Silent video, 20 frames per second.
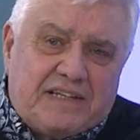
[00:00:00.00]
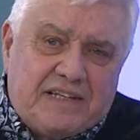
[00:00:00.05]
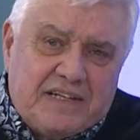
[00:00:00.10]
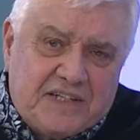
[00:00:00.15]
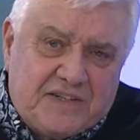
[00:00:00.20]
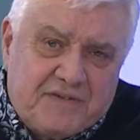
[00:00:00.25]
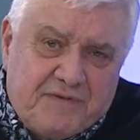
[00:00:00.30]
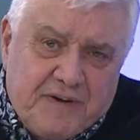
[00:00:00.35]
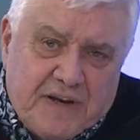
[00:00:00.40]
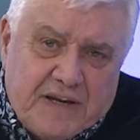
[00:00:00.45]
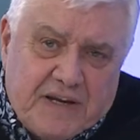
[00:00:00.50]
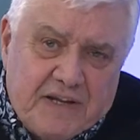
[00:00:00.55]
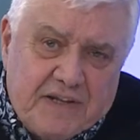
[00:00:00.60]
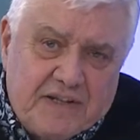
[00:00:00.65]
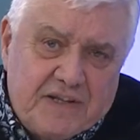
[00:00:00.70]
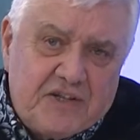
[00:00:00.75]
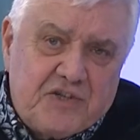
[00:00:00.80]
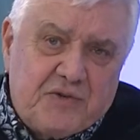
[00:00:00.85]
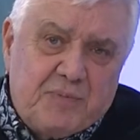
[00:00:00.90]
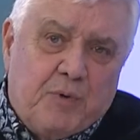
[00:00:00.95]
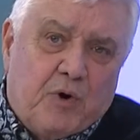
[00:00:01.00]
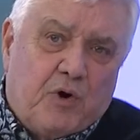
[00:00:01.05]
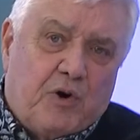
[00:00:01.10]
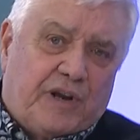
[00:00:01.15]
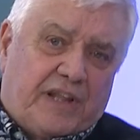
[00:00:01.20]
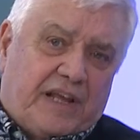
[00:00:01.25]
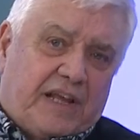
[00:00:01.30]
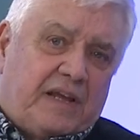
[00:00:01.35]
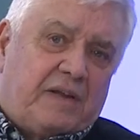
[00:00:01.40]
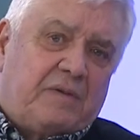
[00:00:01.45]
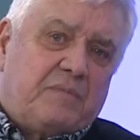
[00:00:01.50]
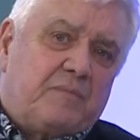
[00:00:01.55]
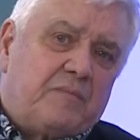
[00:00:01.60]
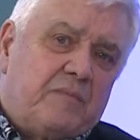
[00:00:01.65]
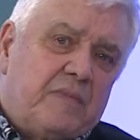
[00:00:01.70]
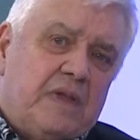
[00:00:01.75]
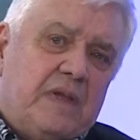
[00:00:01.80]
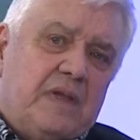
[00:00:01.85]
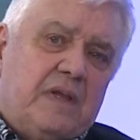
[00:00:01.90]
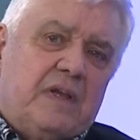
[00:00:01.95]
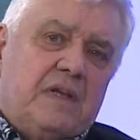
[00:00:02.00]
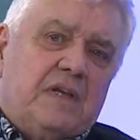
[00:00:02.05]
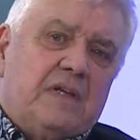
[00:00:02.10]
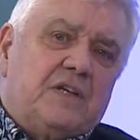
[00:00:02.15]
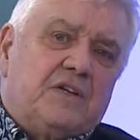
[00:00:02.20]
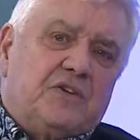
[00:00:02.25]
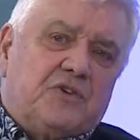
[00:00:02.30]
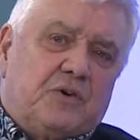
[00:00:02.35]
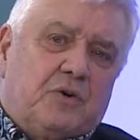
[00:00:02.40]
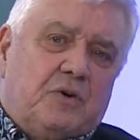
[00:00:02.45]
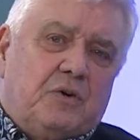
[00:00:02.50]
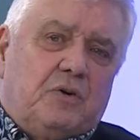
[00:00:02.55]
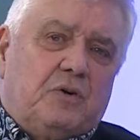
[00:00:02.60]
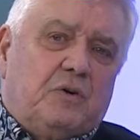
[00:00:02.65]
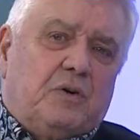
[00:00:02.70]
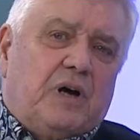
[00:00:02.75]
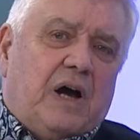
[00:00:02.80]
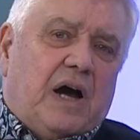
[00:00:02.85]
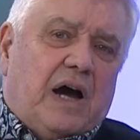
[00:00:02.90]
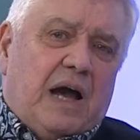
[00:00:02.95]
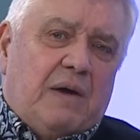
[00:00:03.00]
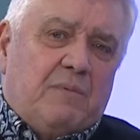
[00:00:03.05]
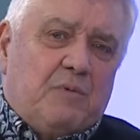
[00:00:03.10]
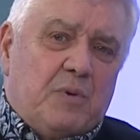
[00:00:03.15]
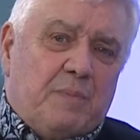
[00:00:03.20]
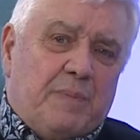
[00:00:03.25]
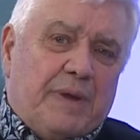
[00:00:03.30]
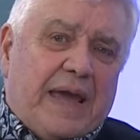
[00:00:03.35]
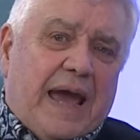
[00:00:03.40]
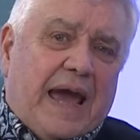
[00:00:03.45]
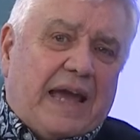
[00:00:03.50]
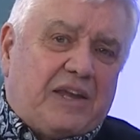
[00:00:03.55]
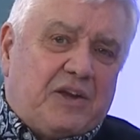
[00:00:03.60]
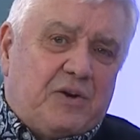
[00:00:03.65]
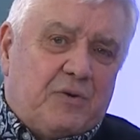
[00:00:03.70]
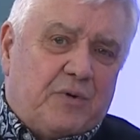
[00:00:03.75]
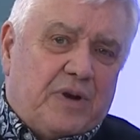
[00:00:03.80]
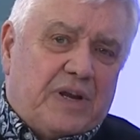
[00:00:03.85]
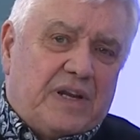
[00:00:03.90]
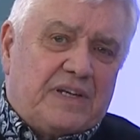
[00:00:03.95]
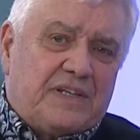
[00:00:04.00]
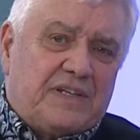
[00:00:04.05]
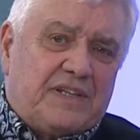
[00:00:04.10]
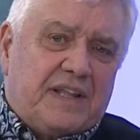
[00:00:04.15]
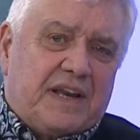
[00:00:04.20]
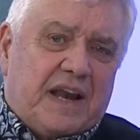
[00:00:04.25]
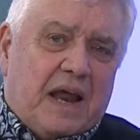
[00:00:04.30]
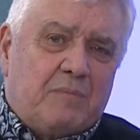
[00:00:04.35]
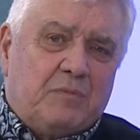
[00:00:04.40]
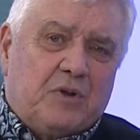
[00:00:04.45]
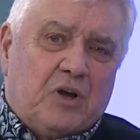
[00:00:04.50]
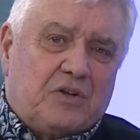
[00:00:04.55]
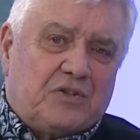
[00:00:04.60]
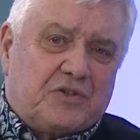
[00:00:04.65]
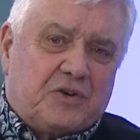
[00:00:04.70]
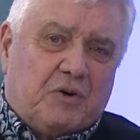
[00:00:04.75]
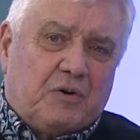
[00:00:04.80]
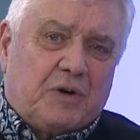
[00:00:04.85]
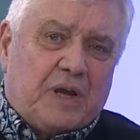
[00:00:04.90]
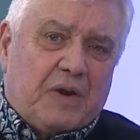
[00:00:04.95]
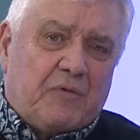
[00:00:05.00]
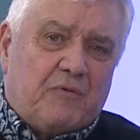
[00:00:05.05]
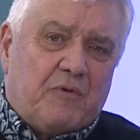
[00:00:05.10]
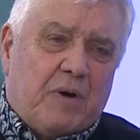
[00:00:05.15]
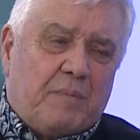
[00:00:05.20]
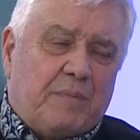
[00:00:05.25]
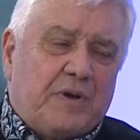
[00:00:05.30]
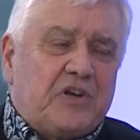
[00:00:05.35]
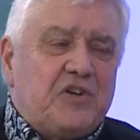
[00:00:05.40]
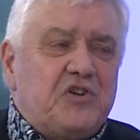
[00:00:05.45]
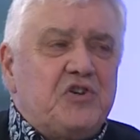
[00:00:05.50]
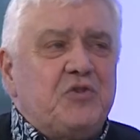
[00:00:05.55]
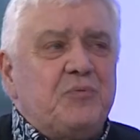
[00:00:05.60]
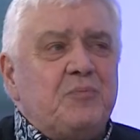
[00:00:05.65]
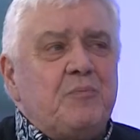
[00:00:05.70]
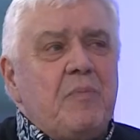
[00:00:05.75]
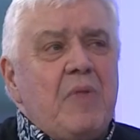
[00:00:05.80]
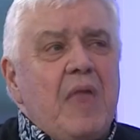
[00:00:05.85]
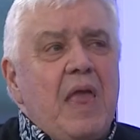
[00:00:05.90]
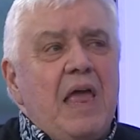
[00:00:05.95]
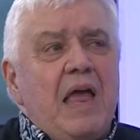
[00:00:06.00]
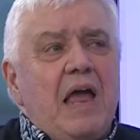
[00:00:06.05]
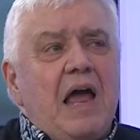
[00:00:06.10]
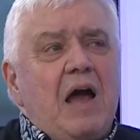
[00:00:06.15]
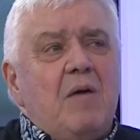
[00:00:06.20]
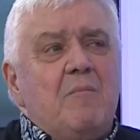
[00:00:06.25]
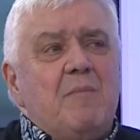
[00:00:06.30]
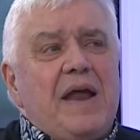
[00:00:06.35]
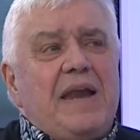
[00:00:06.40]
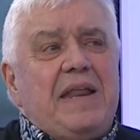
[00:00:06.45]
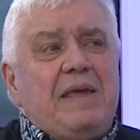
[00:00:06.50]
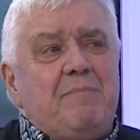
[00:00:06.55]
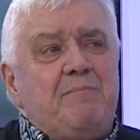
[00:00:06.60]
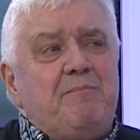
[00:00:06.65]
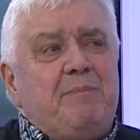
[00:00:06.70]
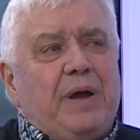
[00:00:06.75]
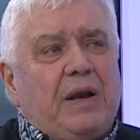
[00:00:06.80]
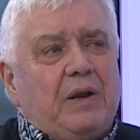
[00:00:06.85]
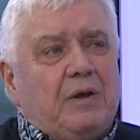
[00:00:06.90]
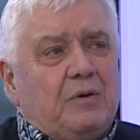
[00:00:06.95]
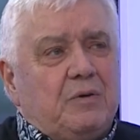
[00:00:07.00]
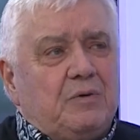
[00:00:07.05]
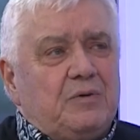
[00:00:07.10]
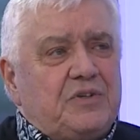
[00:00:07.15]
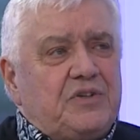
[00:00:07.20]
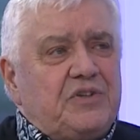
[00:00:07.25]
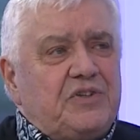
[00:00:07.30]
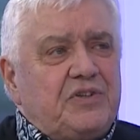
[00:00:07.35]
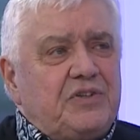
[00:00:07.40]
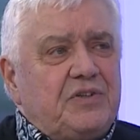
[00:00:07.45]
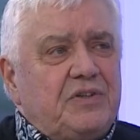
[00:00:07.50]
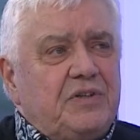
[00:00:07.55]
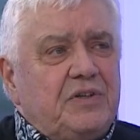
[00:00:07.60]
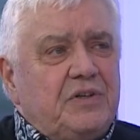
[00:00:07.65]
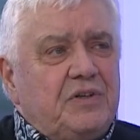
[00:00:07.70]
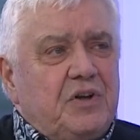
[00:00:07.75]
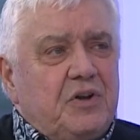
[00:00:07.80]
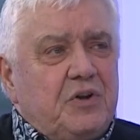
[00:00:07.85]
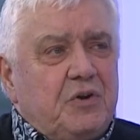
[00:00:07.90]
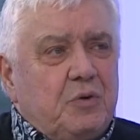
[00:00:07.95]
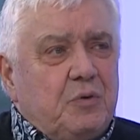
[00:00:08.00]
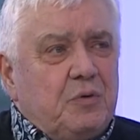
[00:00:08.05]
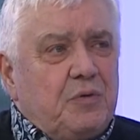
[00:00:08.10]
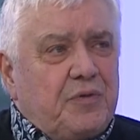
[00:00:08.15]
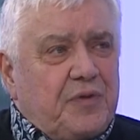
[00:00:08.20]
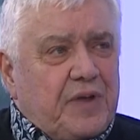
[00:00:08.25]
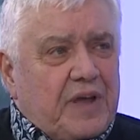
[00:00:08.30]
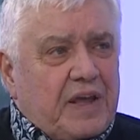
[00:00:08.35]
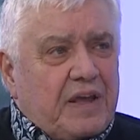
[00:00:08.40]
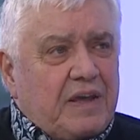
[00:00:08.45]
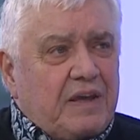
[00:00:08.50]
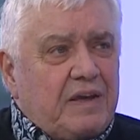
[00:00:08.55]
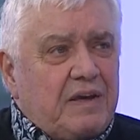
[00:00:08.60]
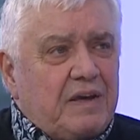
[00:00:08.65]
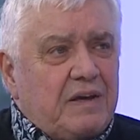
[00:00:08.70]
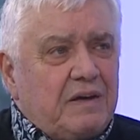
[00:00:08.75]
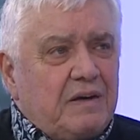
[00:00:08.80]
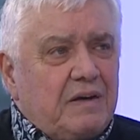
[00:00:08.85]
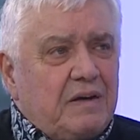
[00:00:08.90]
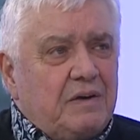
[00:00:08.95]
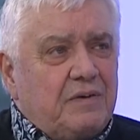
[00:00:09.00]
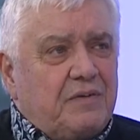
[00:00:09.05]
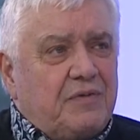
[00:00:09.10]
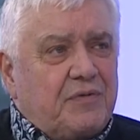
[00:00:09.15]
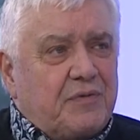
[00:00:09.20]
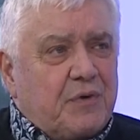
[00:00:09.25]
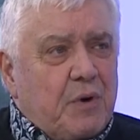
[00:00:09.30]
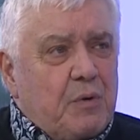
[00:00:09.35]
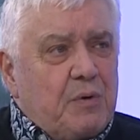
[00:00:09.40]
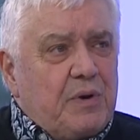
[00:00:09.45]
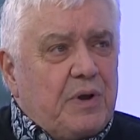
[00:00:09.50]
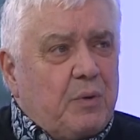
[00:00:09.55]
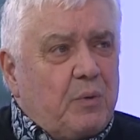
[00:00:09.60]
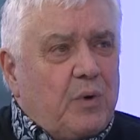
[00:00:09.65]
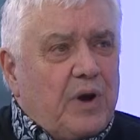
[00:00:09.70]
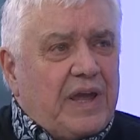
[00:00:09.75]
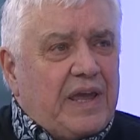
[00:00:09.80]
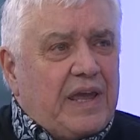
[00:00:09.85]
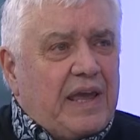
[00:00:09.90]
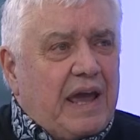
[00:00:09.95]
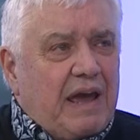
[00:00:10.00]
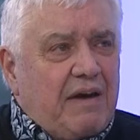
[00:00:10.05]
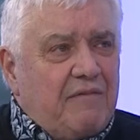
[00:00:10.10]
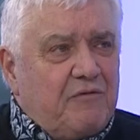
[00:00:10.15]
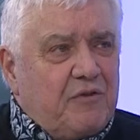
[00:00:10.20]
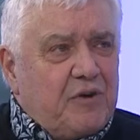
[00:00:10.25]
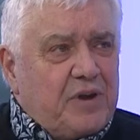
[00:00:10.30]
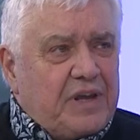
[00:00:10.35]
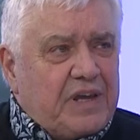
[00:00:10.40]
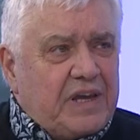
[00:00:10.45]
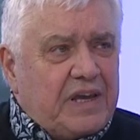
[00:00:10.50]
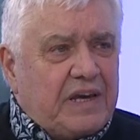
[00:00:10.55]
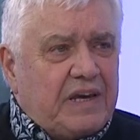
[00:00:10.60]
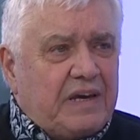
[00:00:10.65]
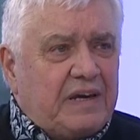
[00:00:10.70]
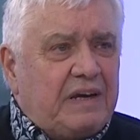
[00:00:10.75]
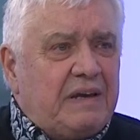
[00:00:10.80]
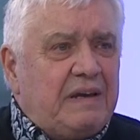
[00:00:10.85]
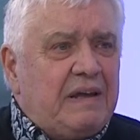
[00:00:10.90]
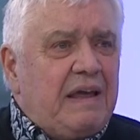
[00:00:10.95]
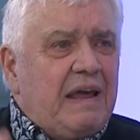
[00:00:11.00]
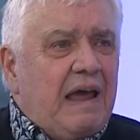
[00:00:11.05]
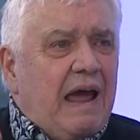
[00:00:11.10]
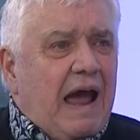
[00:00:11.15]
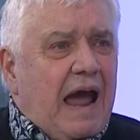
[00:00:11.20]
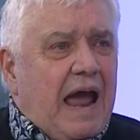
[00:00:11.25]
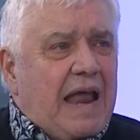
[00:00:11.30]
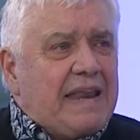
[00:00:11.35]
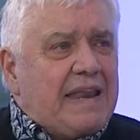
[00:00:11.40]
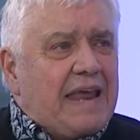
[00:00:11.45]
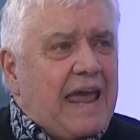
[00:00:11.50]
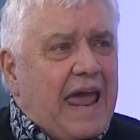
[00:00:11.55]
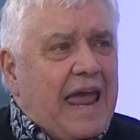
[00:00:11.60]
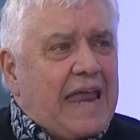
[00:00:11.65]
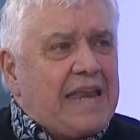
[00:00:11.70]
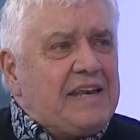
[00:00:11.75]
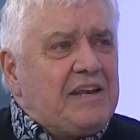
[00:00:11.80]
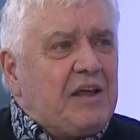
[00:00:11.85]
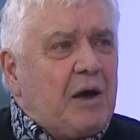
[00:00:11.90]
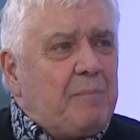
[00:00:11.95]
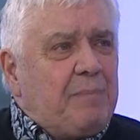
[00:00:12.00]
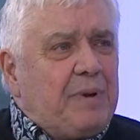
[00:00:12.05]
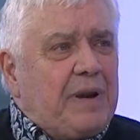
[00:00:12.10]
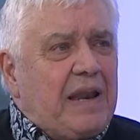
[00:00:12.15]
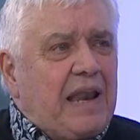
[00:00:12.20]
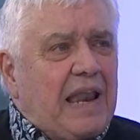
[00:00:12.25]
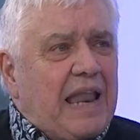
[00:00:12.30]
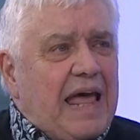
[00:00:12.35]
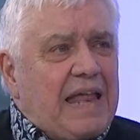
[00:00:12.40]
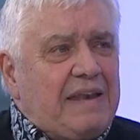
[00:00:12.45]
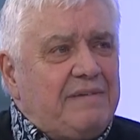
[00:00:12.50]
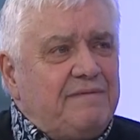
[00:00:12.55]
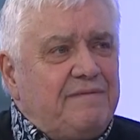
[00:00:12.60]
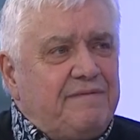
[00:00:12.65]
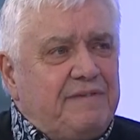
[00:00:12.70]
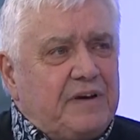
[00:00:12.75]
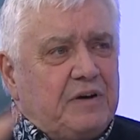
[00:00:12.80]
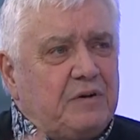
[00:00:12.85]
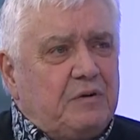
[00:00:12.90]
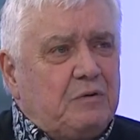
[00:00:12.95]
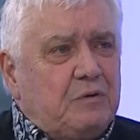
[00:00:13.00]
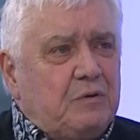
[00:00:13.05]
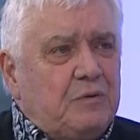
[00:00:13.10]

this figure this morning, so I would be accurate, that I'm not talking rubbish. How many pillows do you think are thrown away every year and end up in landfill?